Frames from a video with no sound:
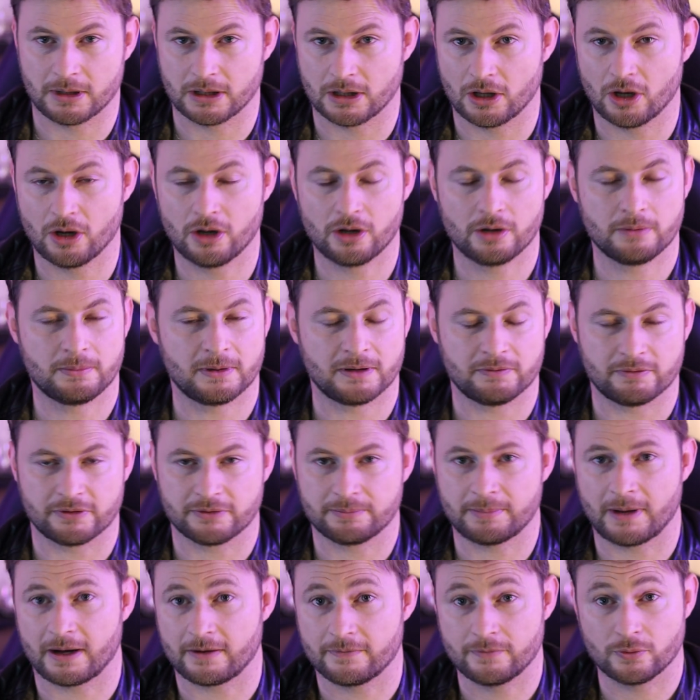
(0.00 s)
below. Be
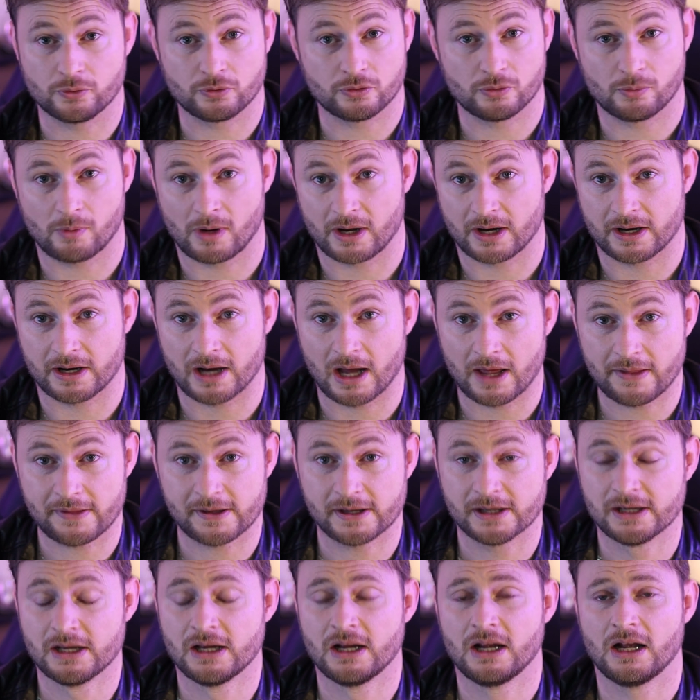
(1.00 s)
respectful to one
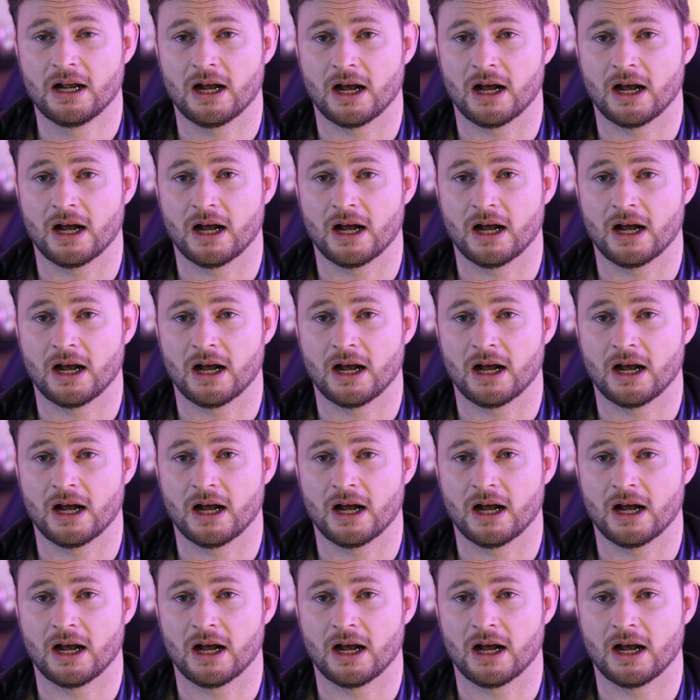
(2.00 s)
another.